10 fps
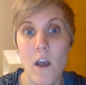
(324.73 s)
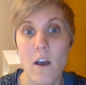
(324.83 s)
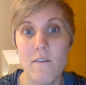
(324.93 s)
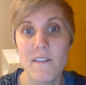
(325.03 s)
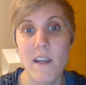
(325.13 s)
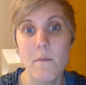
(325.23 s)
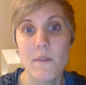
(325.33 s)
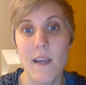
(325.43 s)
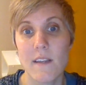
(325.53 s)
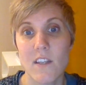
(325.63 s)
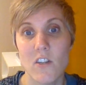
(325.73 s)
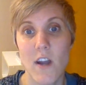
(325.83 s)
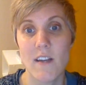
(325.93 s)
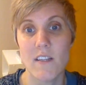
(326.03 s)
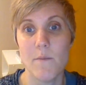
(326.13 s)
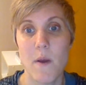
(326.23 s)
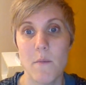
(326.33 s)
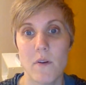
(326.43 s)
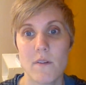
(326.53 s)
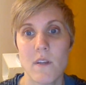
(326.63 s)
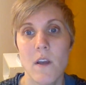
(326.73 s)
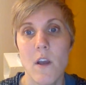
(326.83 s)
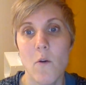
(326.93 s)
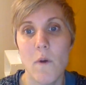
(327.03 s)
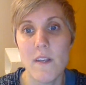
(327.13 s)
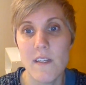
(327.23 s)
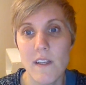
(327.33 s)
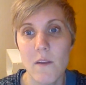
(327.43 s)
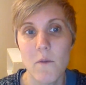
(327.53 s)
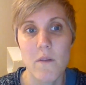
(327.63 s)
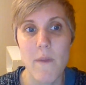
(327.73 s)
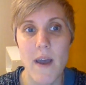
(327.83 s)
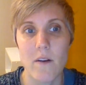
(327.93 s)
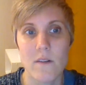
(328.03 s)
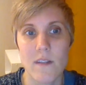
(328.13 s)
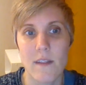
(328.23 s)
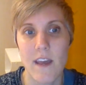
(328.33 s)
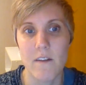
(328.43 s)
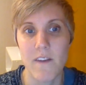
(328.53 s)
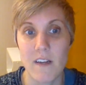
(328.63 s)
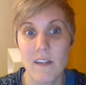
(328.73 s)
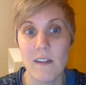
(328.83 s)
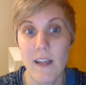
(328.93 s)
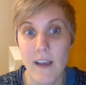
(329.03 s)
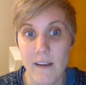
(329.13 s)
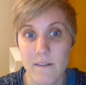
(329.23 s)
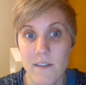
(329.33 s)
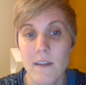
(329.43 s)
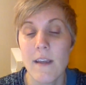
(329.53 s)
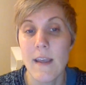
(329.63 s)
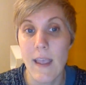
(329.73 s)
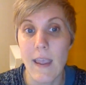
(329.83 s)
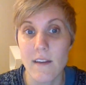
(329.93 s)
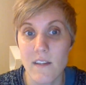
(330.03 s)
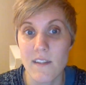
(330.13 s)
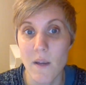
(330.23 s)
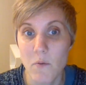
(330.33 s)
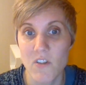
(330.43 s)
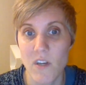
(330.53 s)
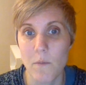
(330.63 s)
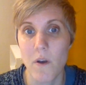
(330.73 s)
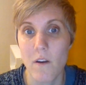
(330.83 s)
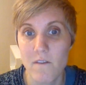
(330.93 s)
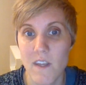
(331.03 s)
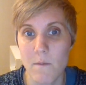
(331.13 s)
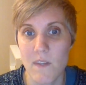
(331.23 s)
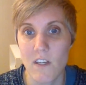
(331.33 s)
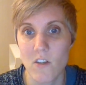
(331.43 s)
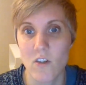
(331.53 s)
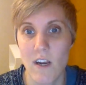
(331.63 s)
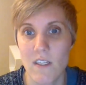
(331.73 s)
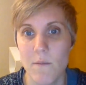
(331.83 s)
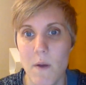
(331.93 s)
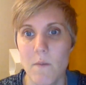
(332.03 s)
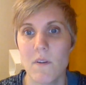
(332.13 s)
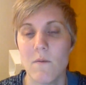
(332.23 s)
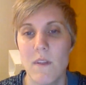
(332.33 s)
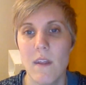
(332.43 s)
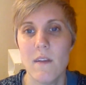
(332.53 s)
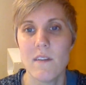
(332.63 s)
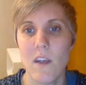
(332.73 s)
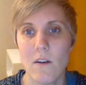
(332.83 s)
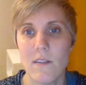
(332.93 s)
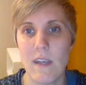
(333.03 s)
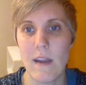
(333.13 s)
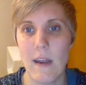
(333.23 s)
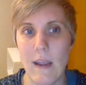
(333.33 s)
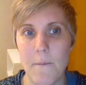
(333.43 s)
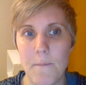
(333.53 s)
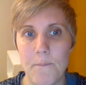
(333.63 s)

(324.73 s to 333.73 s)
of same-sex attracted members when dealing with matters that affect the lives and discipleship of same-sex attracted members within the CRCNA.